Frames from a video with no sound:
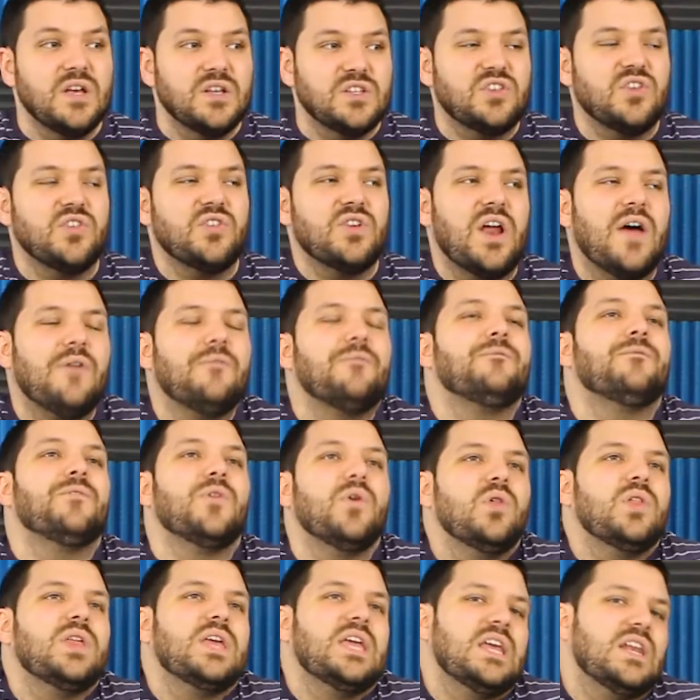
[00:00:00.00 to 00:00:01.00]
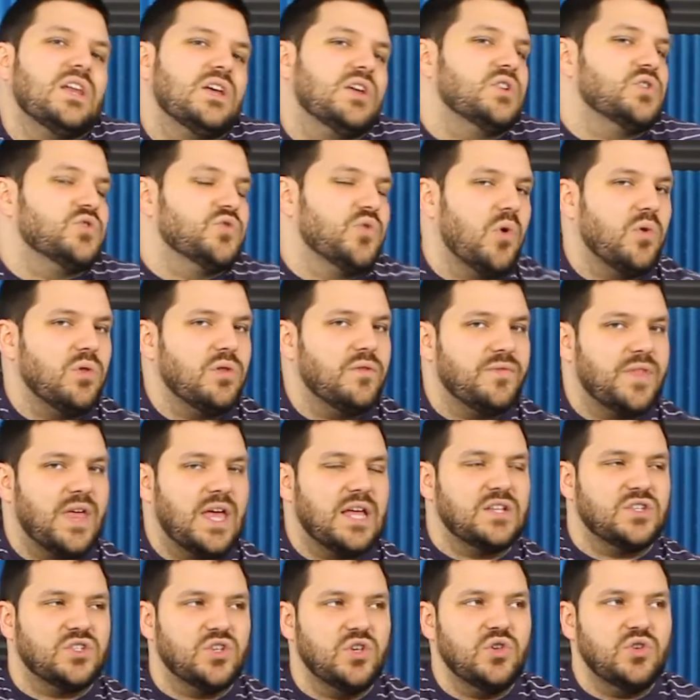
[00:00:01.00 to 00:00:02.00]
So you're not fully in control of
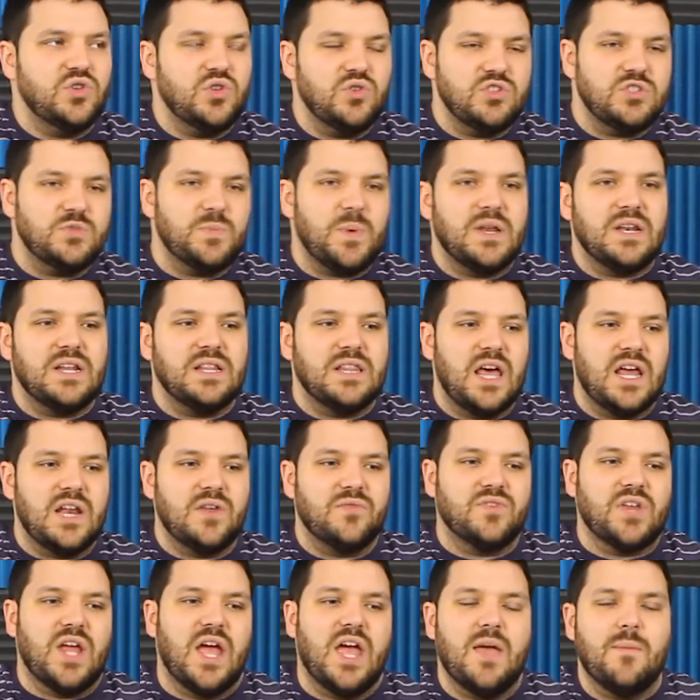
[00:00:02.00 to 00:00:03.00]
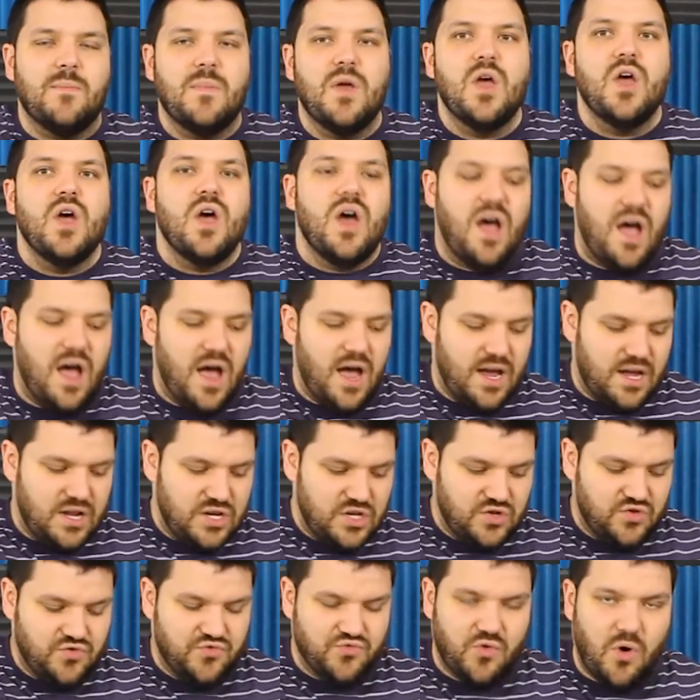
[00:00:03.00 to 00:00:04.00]
that. So you do spend a lot of time
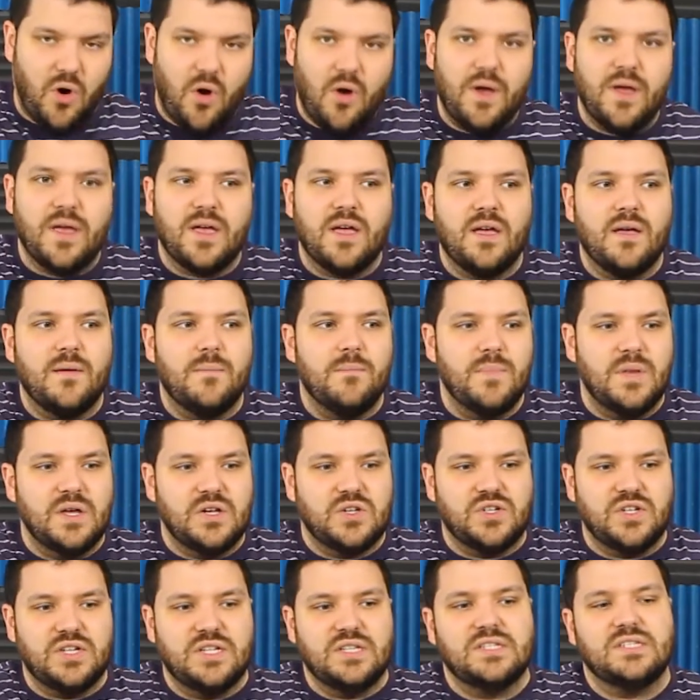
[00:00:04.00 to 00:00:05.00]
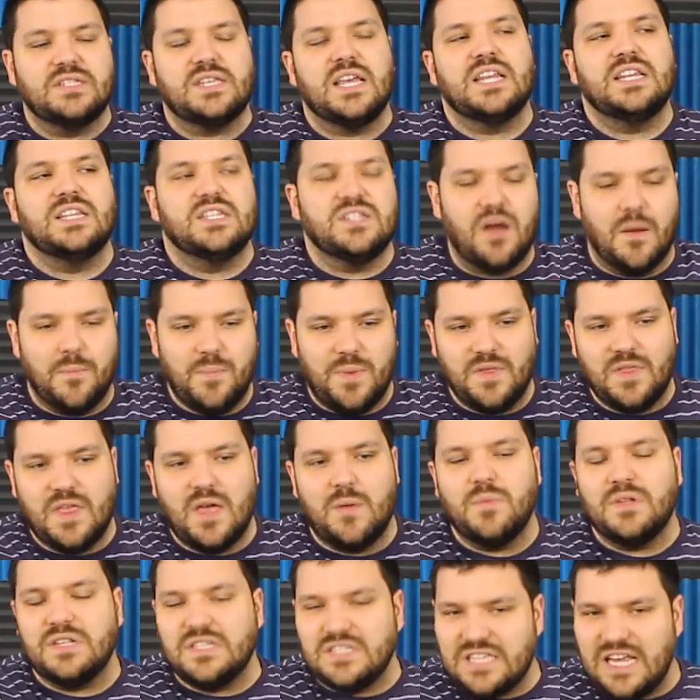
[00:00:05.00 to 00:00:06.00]
drawing missions and dumping
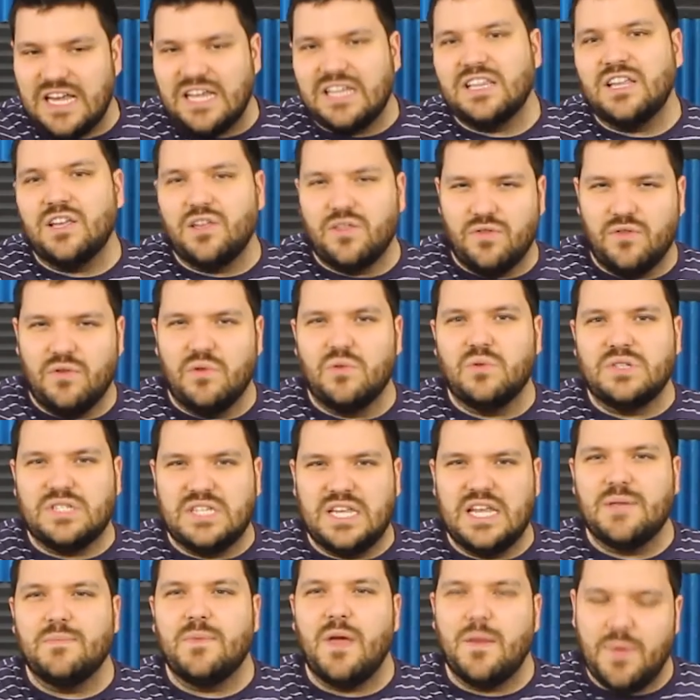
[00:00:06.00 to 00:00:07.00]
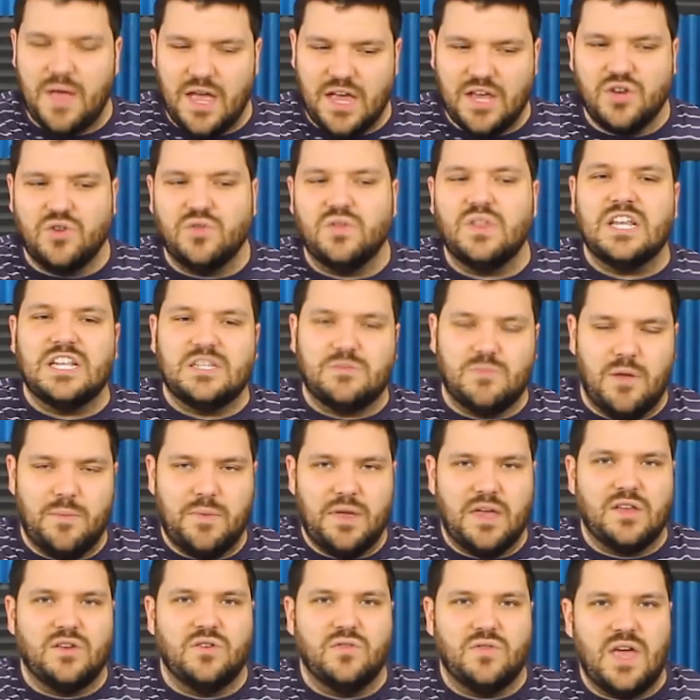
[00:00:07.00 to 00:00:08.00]
them and cycling through and saying, maybe I could do this,
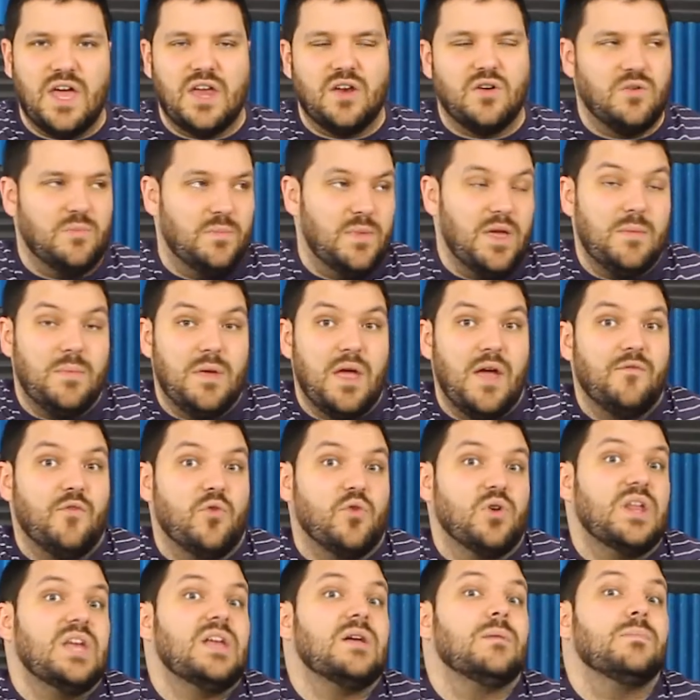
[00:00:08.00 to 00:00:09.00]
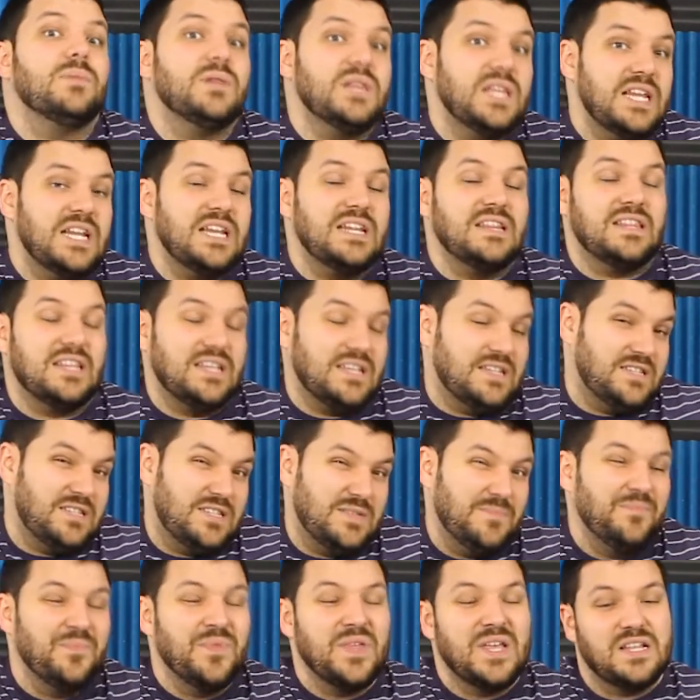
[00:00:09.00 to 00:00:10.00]
maybe I could do that, or maybe I've already completed
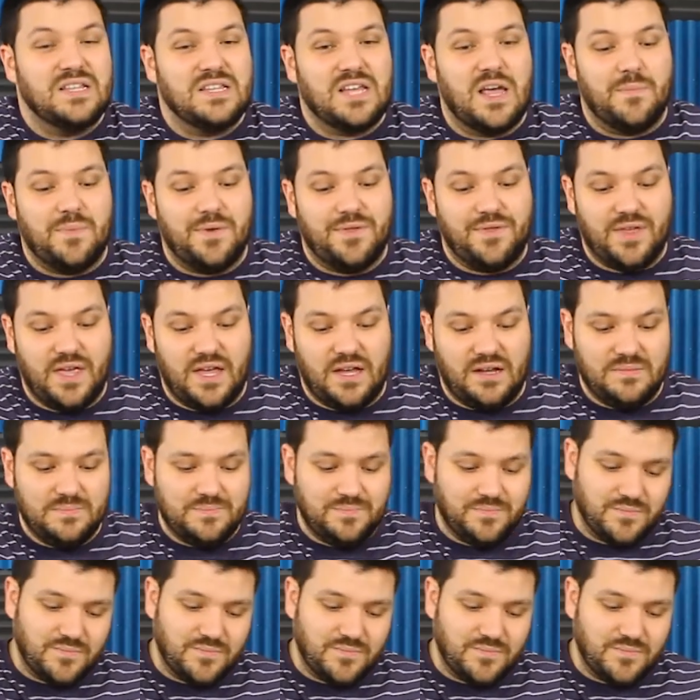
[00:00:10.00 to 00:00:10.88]
this type of thing.